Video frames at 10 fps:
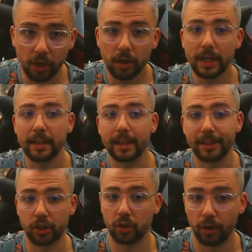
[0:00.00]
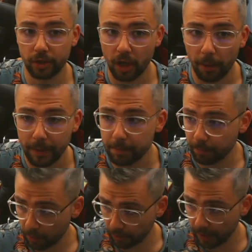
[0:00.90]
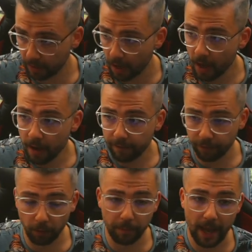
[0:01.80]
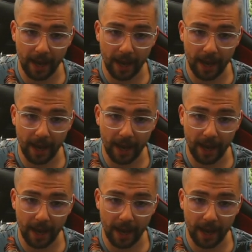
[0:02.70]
you're going to need the source copy plugin from